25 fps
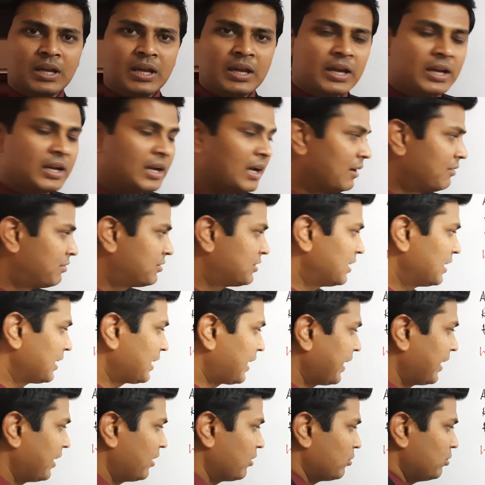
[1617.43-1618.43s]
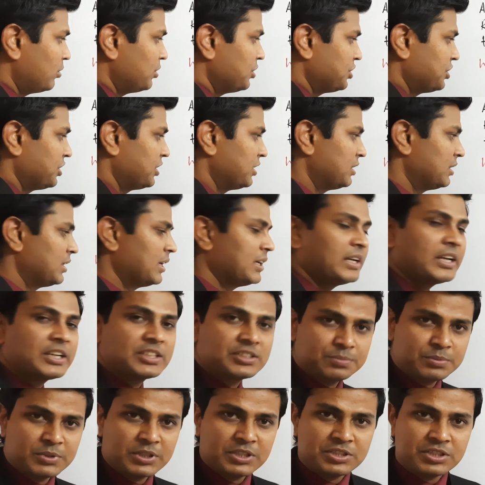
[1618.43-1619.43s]
and after calculation that
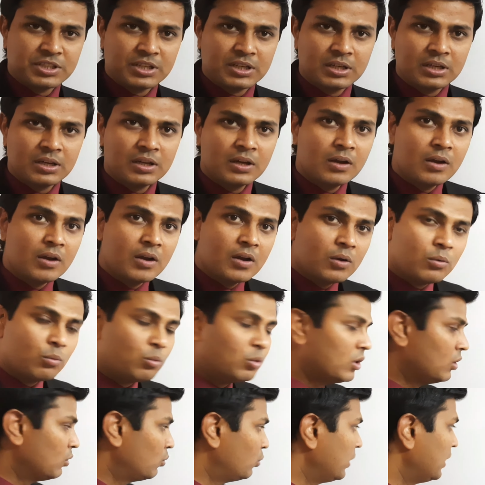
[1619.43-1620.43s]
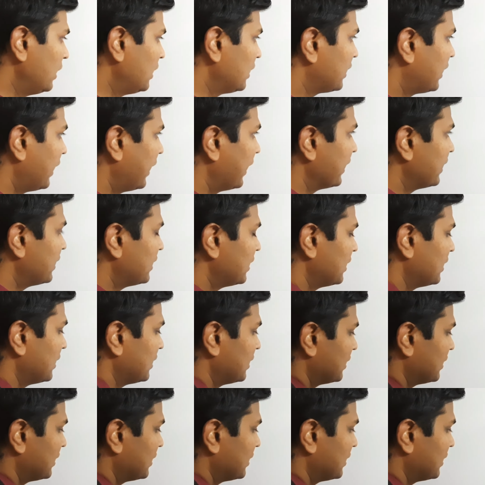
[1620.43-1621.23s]
expression we will get